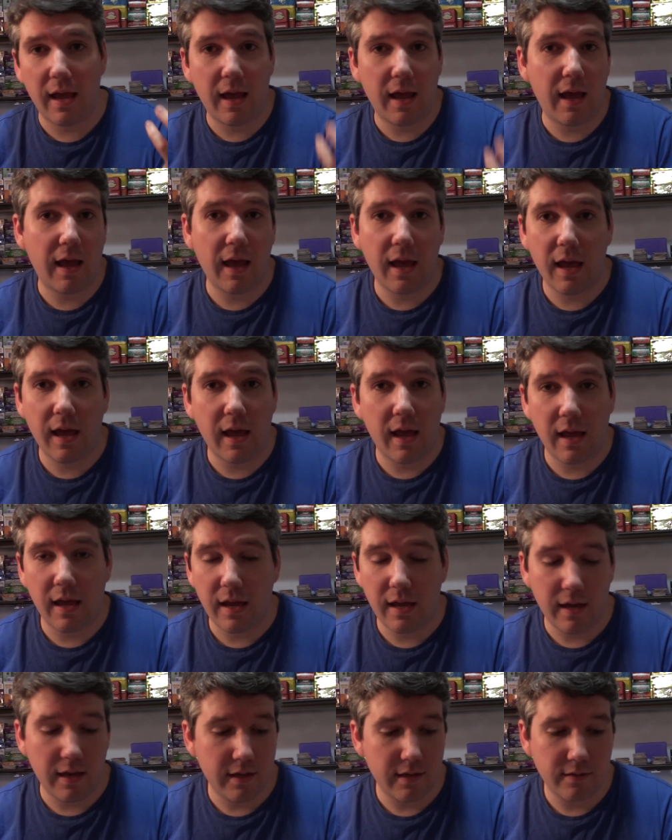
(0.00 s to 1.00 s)

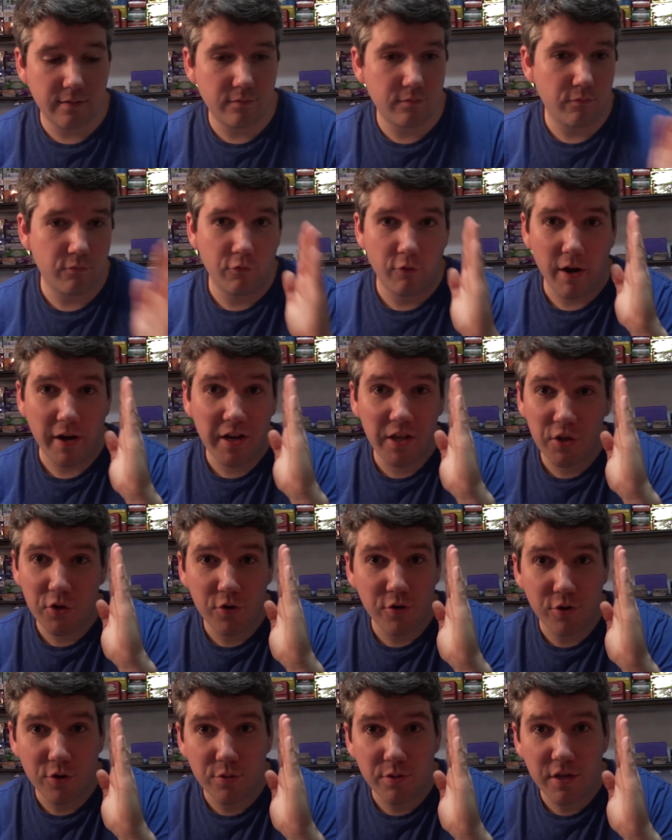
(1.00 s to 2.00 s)
uh, regular
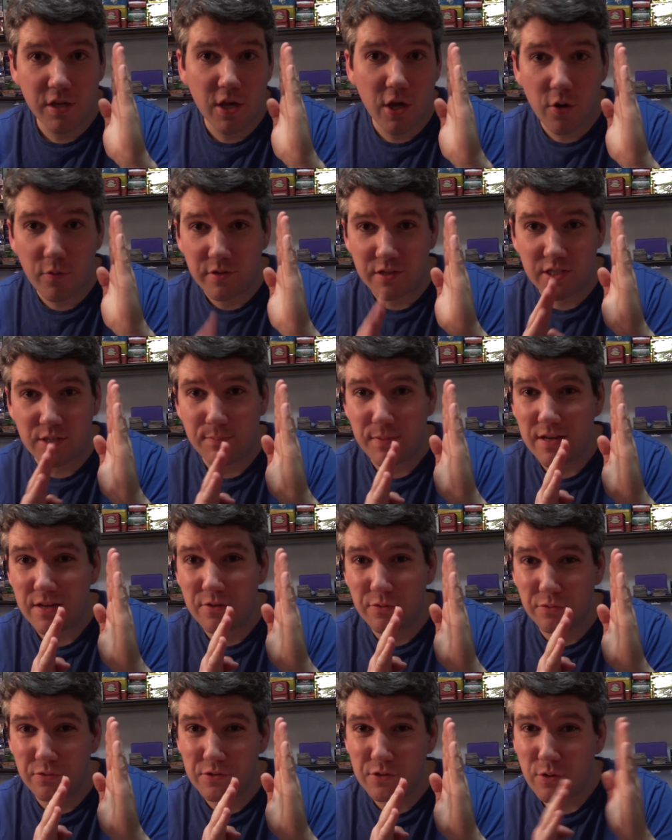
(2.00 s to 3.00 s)
Yu-Gi-Oh and Speed
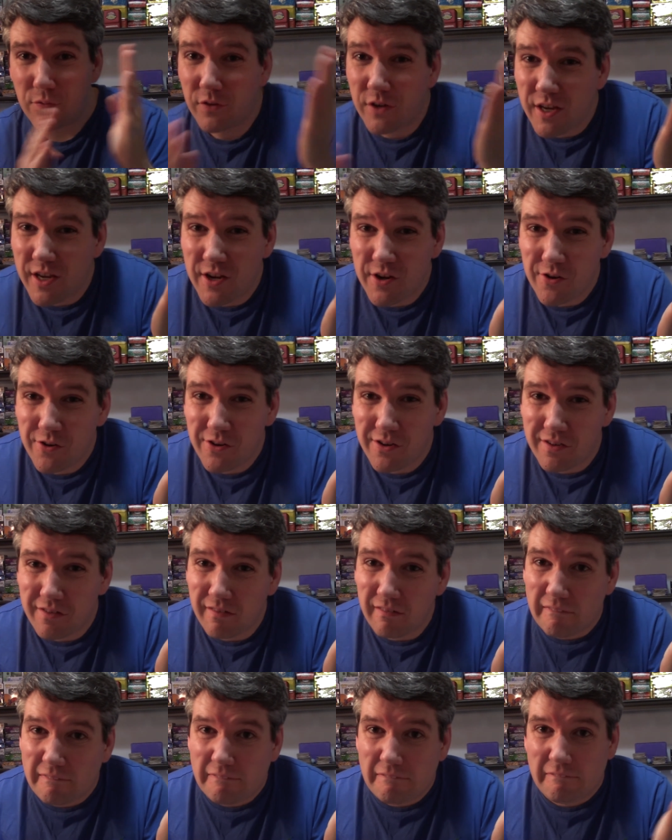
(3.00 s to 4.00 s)
Duels over here.
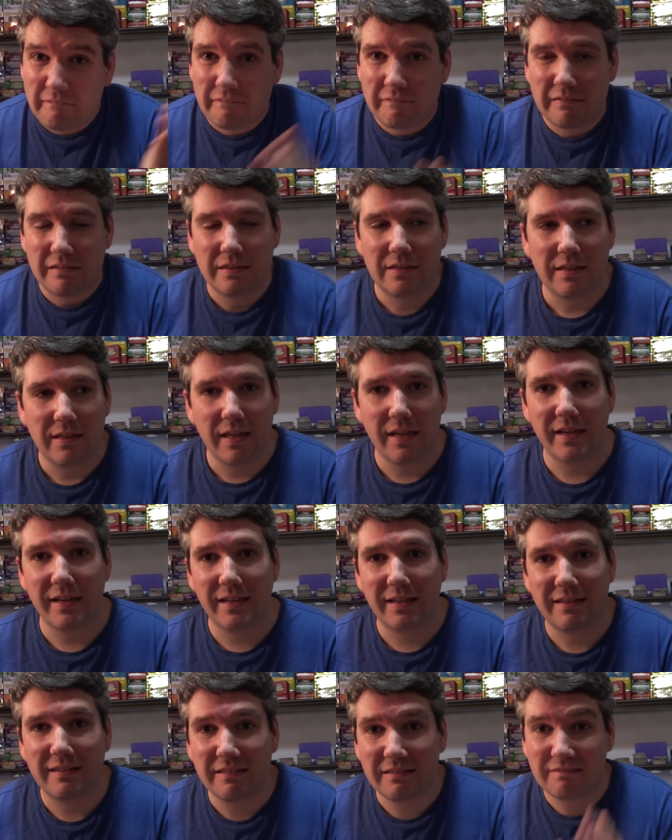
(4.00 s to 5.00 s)
Like,
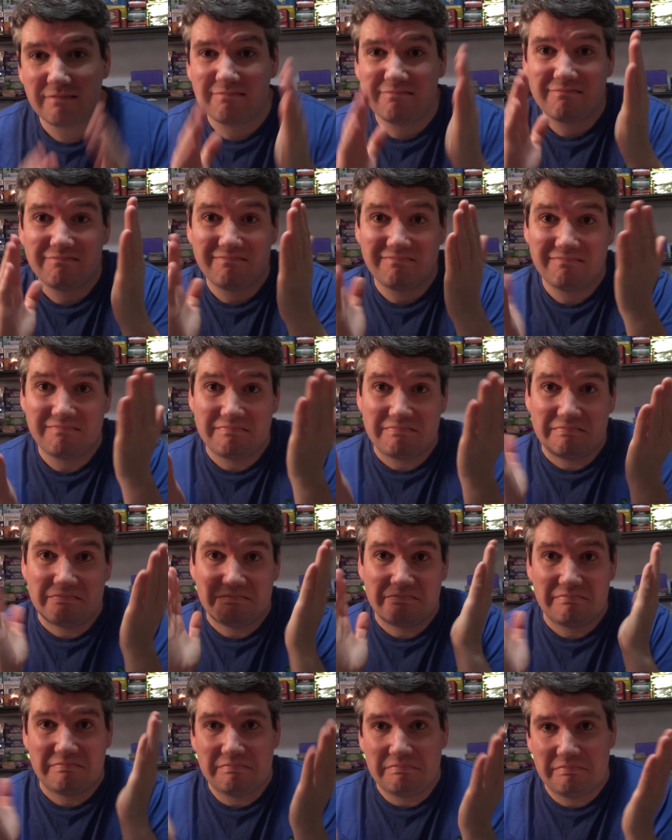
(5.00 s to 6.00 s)

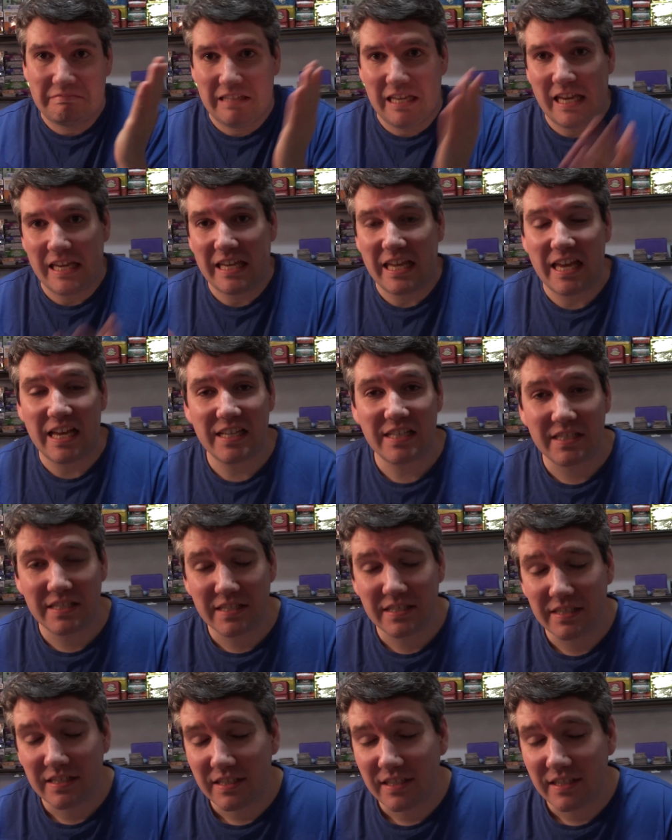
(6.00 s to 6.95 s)
I guess.